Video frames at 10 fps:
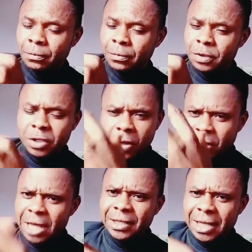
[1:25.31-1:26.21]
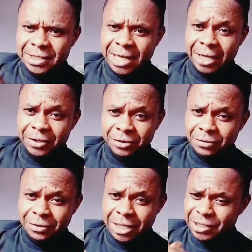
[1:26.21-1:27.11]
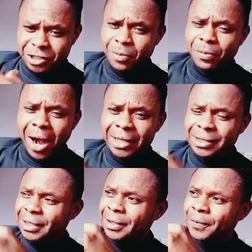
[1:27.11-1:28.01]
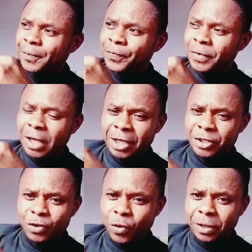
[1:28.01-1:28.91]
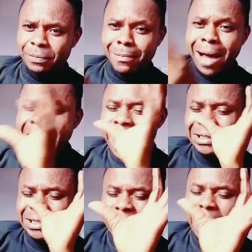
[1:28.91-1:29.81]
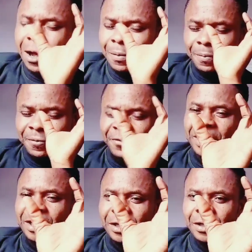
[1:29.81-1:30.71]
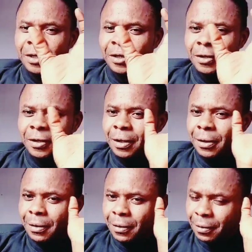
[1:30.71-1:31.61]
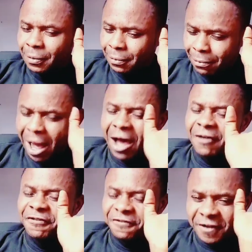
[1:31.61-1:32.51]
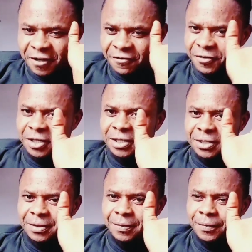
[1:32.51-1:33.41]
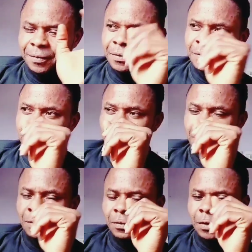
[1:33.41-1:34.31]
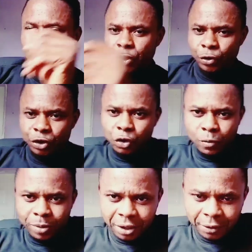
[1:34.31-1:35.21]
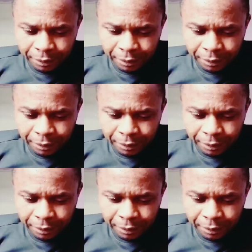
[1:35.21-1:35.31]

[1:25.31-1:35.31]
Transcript: So let's jump right into it. My top 3, my favorite YouTuber.